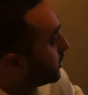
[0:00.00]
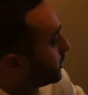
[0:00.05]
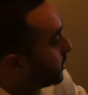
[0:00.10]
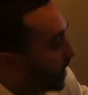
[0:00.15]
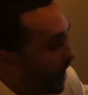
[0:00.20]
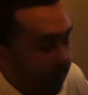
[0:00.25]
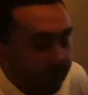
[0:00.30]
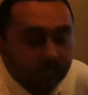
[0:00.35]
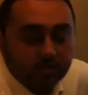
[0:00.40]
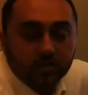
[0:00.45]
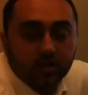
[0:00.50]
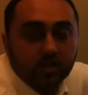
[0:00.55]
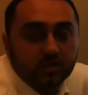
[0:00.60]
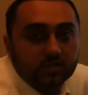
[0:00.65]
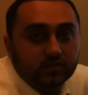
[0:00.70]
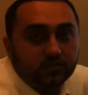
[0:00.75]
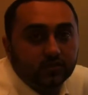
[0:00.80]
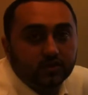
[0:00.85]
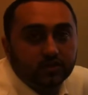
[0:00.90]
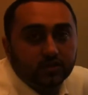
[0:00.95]
on the average
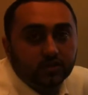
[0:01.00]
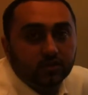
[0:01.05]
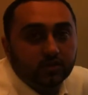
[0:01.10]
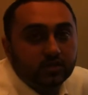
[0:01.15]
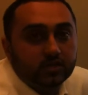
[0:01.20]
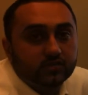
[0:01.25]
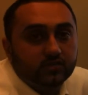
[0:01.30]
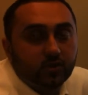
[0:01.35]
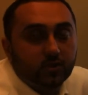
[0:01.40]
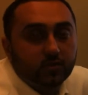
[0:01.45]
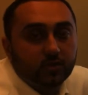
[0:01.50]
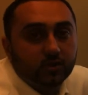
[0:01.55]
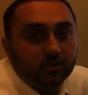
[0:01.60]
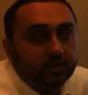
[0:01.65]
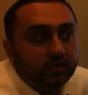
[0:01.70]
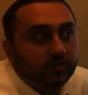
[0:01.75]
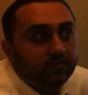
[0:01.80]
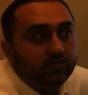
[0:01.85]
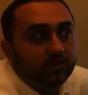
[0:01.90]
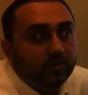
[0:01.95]
cost of utilities for a
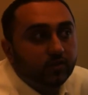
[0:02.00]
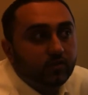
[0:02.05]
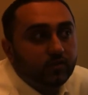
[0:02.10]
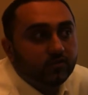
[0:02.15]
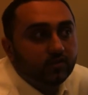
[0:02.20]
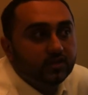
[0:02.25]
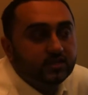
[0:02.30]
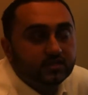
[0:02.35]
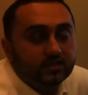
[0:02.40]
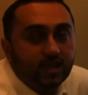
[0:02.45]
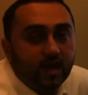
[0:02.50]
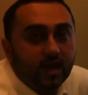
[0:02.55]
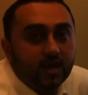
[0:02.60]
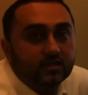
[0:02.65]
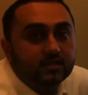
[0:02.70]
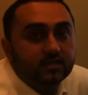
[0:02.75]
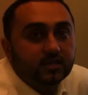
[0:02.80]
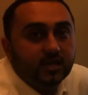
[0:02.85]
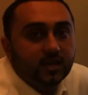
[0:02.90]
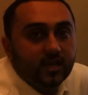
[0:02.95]
building of the equivalent
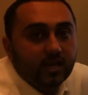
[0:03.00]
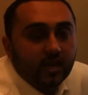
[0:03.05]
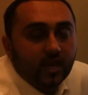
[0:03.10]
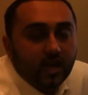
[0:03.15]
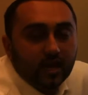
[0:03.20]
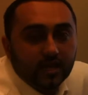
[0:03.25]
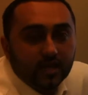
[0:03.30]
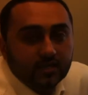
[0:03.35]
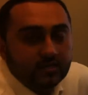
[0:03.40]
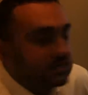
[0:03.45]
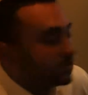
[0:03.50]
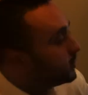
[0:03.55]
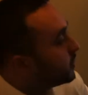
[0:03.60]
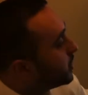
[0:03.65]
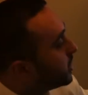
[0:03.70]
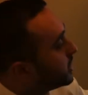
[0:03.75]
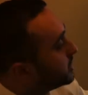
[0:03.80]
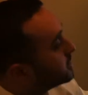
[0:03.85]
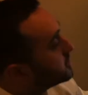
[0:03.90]
size and in a similar